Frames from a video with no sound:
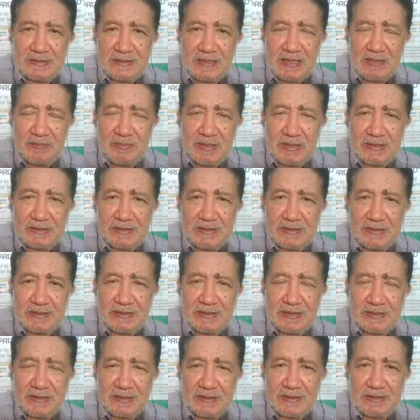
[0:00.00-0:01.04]

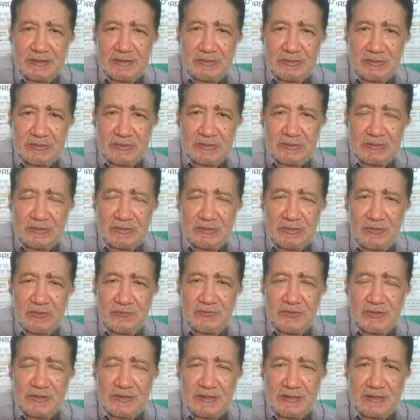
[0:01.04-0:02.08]
is
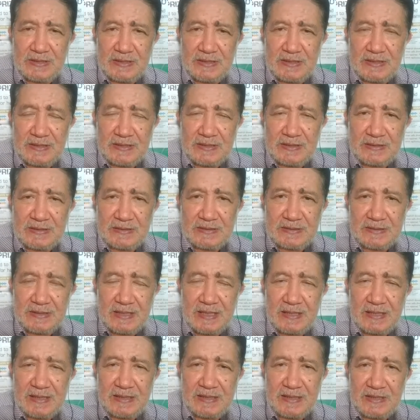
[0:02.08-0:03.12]
obviously
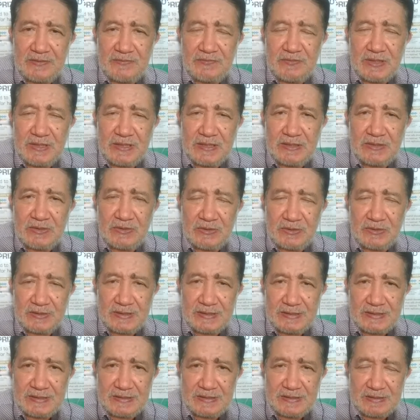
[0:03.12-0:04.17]
a living
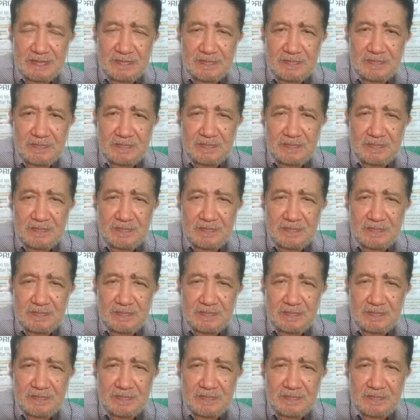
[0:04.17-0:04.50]
organism.